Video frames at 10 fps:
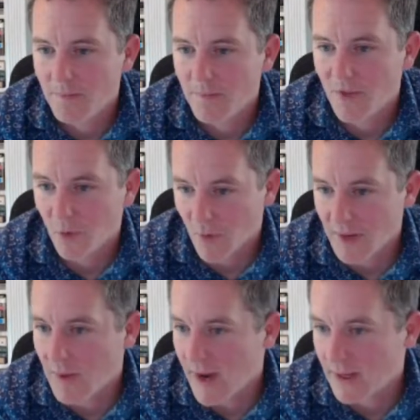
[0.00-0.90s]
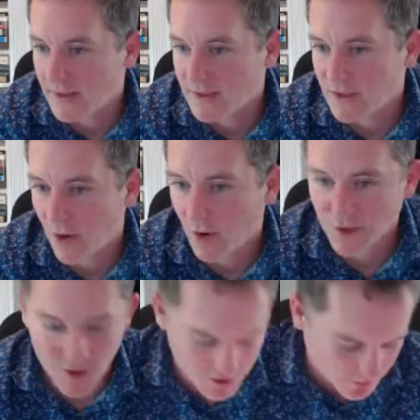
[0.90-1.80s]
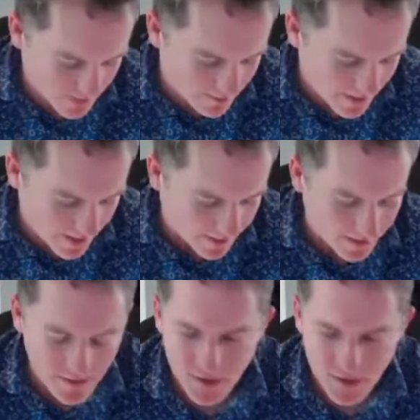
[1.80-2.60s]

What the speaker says: remands are just remanning